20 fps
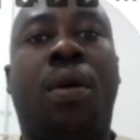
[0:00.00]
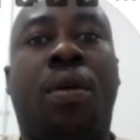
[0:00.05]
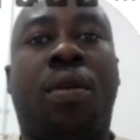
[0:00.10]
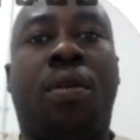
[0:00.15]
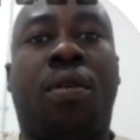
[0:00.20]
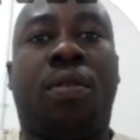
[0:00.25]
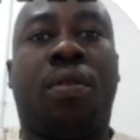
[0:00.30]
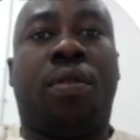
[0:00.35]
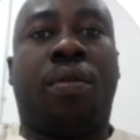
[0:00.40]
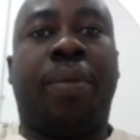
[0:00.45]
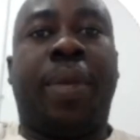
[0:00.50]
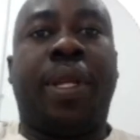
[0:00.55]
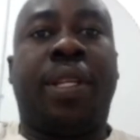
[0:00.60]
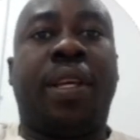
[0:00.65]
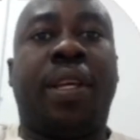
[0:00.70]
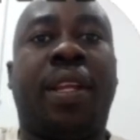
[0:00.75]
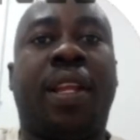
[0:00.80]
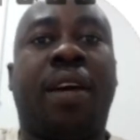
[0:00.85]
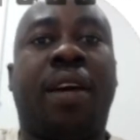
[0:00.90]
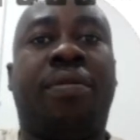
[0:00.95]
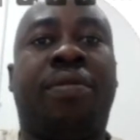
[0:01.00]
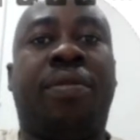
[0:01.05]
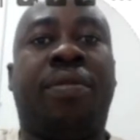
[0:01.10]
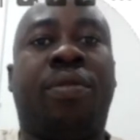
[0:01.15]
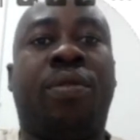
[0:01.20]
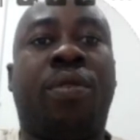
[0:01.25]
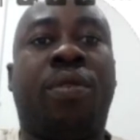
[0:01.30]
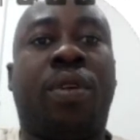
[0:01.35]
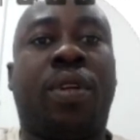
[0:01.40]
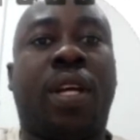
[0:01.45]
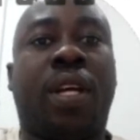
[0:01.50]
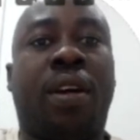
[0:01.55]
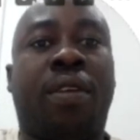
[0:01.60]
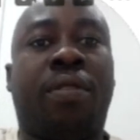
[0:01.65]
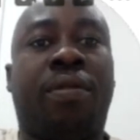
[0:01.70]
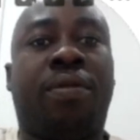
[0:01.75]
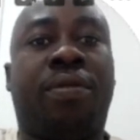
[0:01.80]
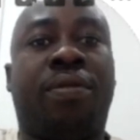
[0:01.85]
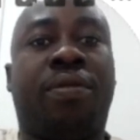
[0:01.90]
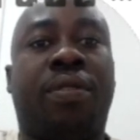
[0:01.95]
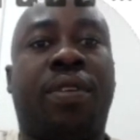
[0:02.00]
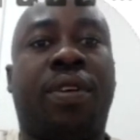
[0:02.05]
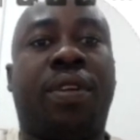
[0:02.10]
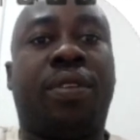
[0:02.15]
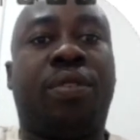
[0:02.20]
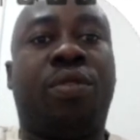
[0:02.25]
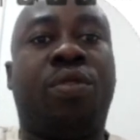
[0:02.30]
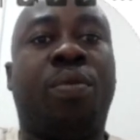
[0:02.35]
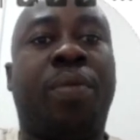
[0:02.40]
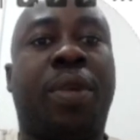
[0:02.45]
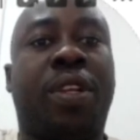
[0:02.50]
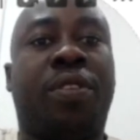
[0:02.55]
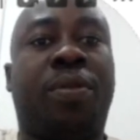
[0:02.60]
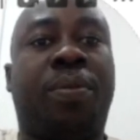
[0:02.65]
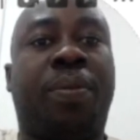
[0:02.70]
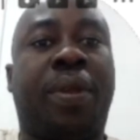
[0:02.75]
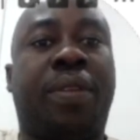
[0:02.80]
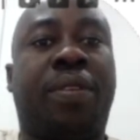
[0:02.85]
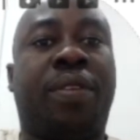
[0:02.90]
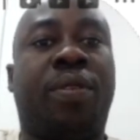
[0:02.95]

Or better enough, if you do not have too much space